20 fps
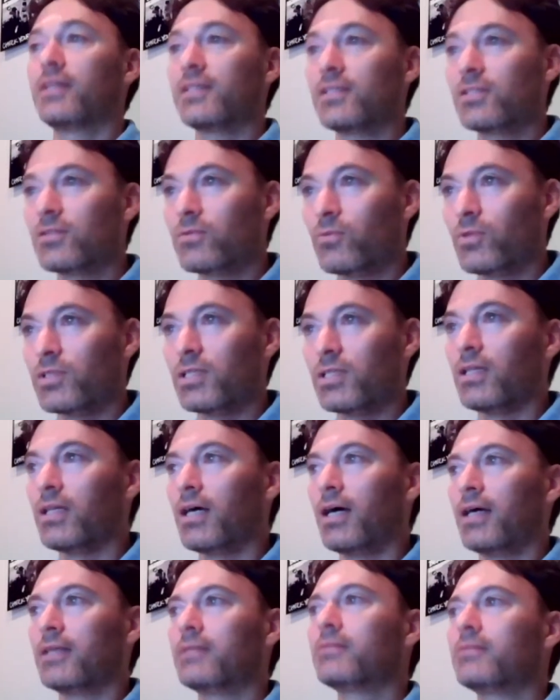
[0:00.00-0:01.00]
This was a
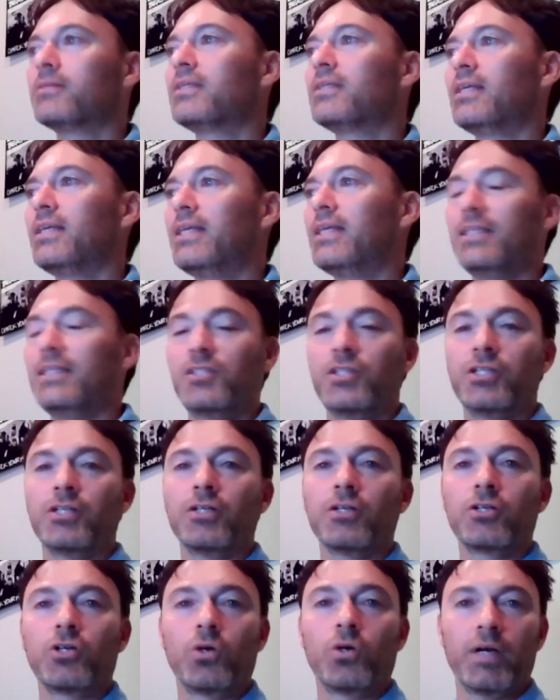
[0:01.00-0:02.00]
lot
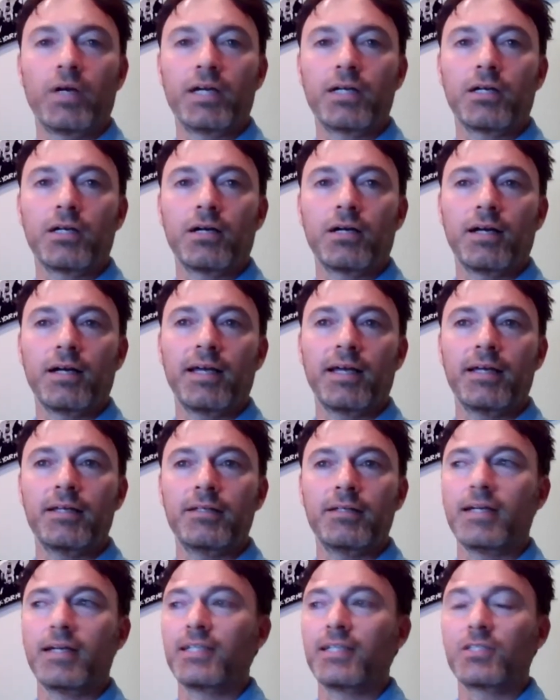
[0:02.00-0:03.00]
easier, quicker,
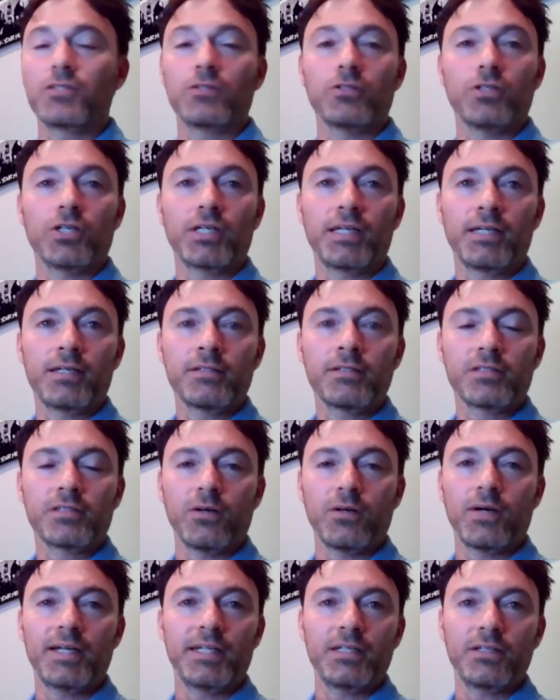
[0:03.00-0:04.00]
and nicer looking.
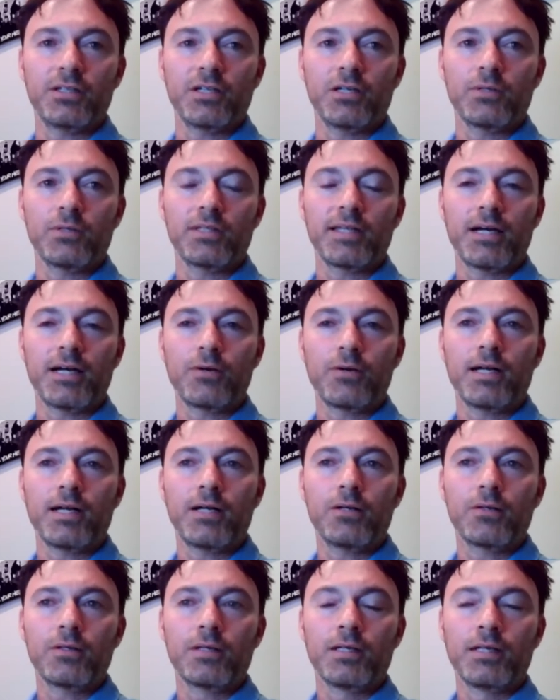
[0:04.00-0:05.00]
So I didn't go with that
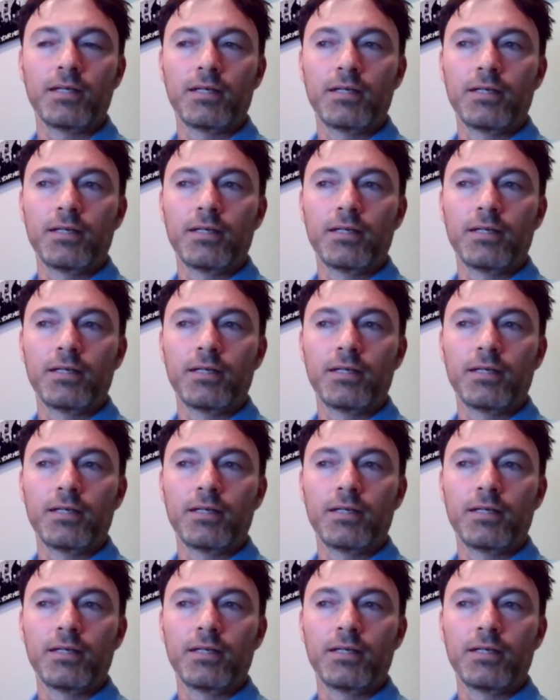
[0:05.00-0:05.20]
route.